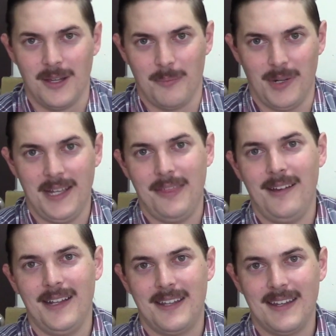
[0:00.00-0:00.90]
But I
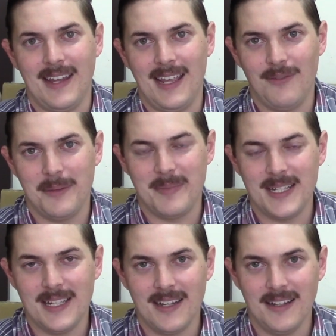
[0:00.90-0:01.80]
thought today would
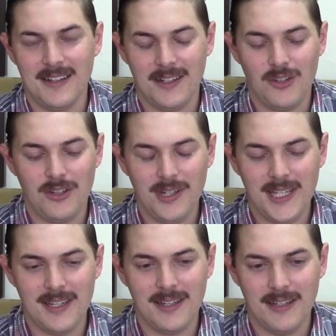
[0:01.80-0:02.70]
be a
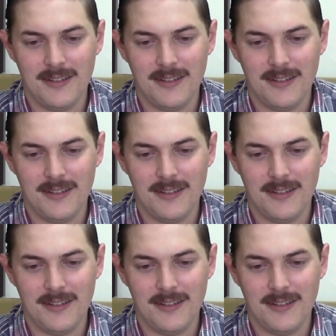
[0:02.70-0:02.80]
good